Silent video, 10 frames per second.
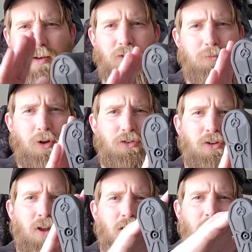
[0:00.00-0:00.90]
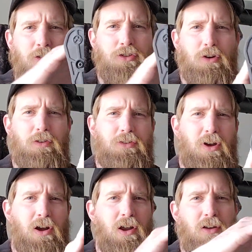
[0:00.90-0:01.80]
have as much surface
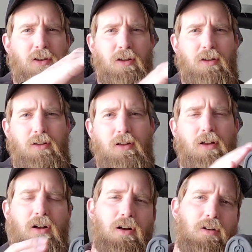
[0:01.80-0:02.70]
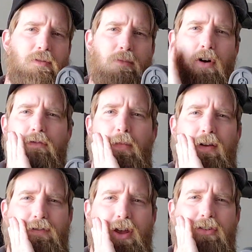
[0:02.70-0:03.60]
area of my
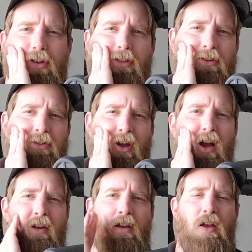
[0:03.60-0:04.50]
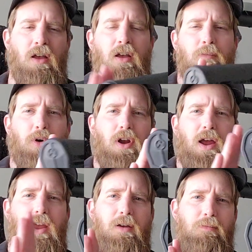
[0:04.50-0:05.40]
face on the stock, but
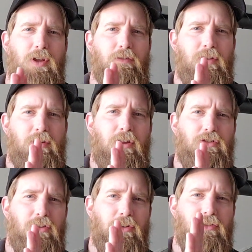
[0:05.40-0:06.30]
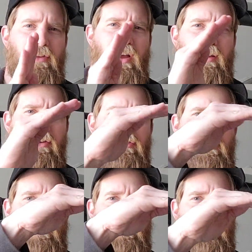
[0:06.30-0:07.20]
I am, given the nature of the stock, because
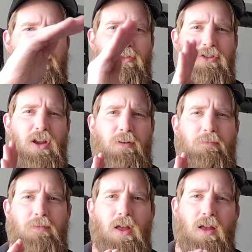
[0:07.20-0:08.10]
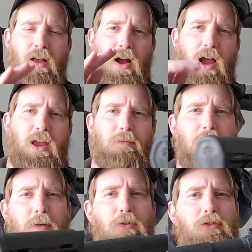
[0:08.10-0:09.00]
this is its shape, I am
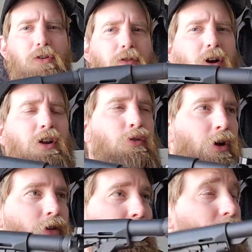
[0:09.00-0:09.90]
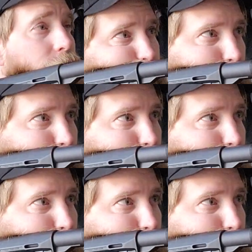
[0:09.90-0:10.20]
able to very quickly just